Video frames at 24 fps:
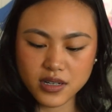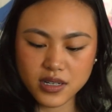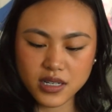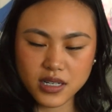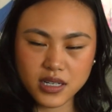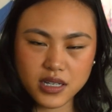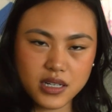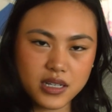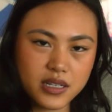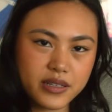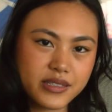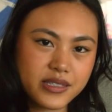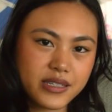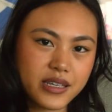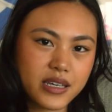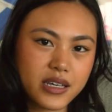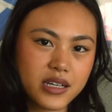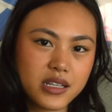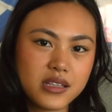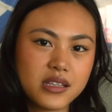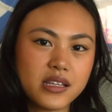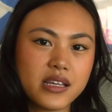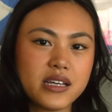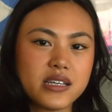It is like
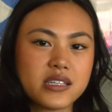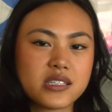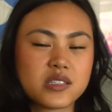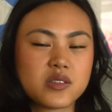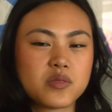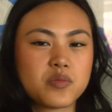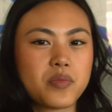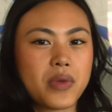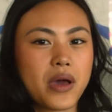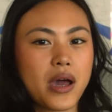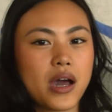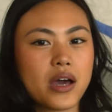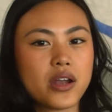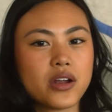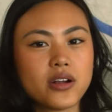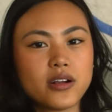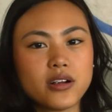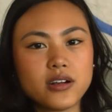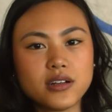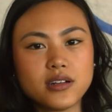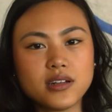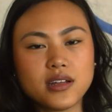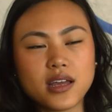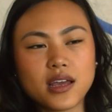a lace
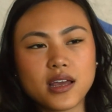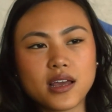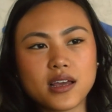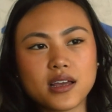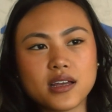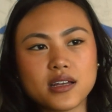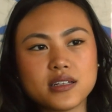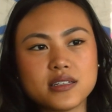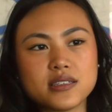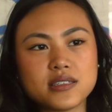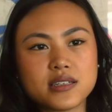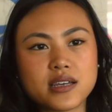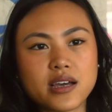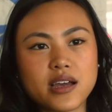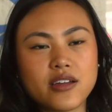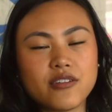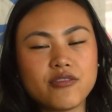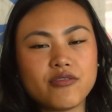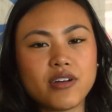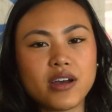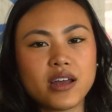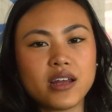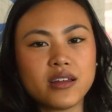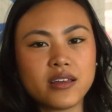pattern, and I
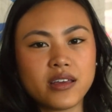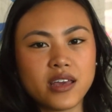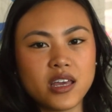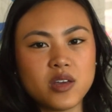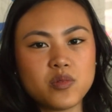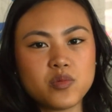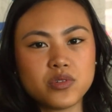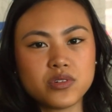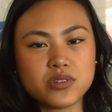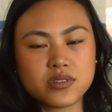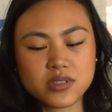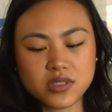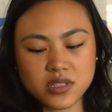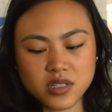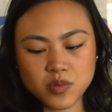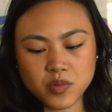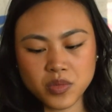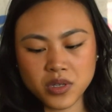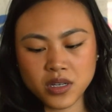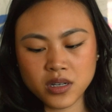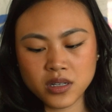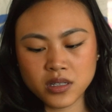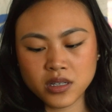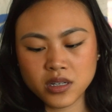find cables to
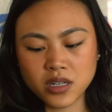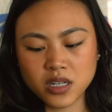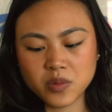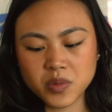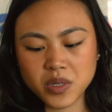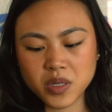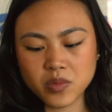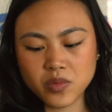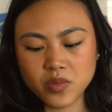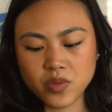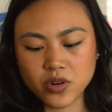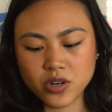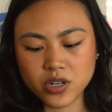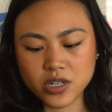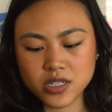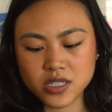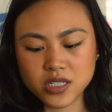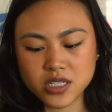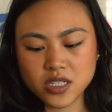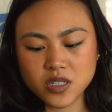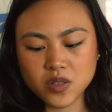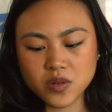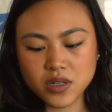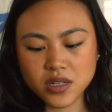be a little bit more
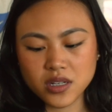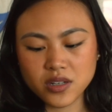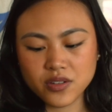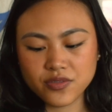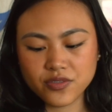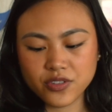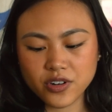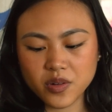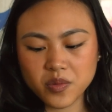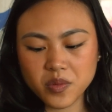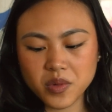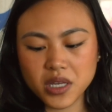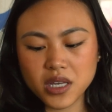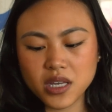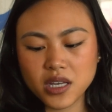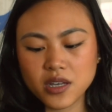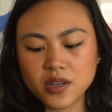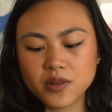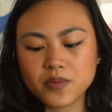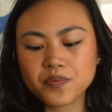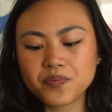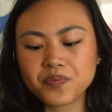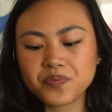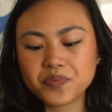intuitive for
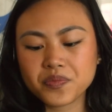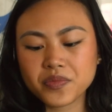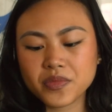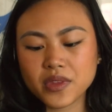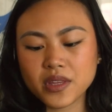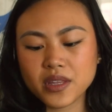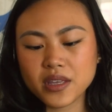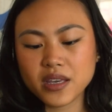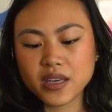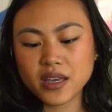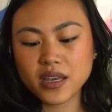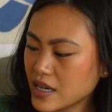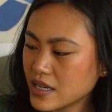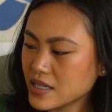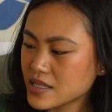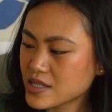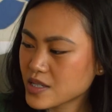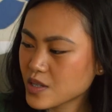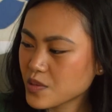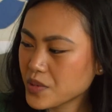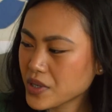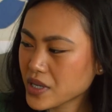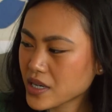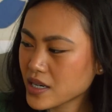me. And
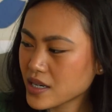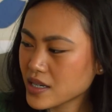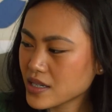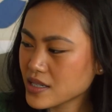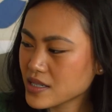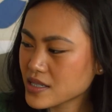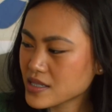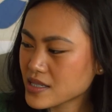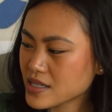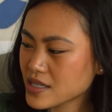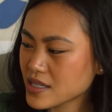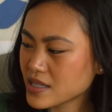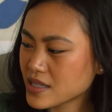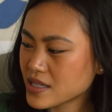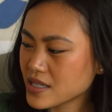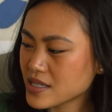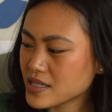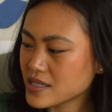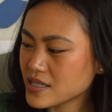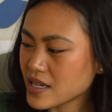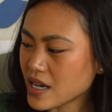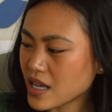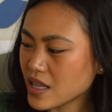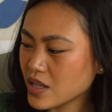so because
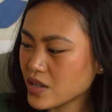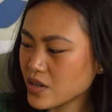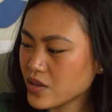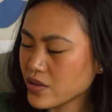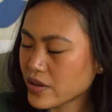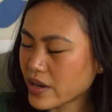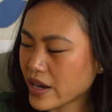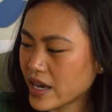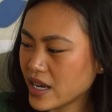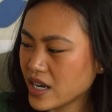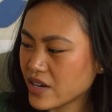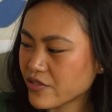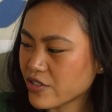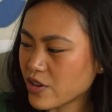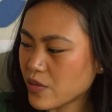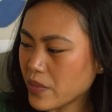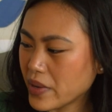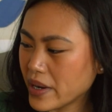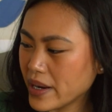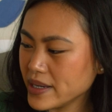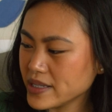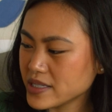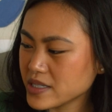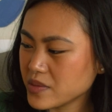this yellow kind of
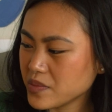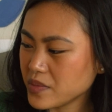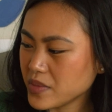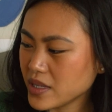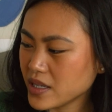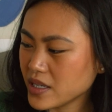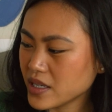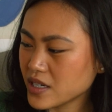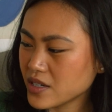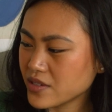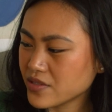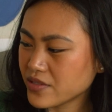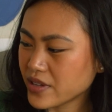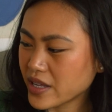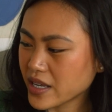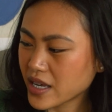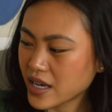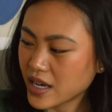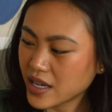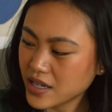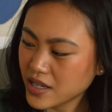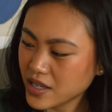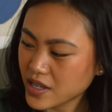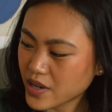reminded me of like
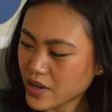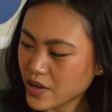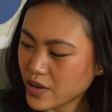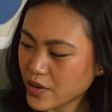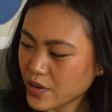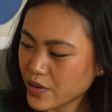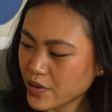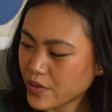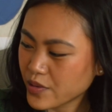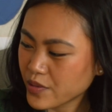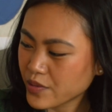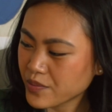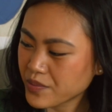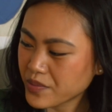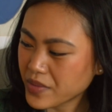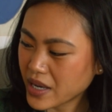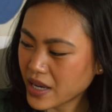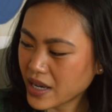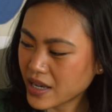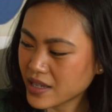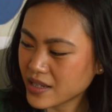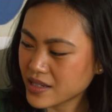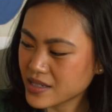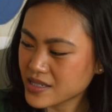honeycomb
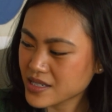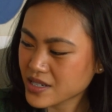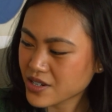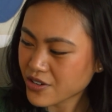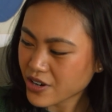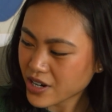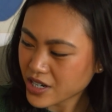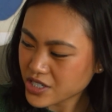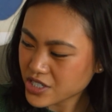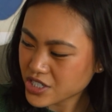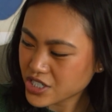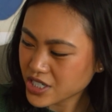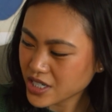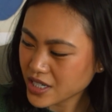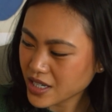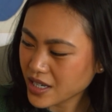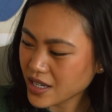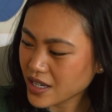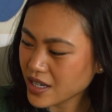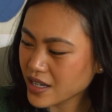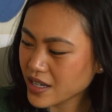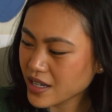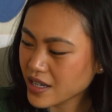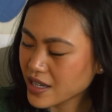and
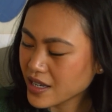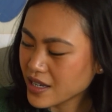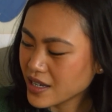crunchy,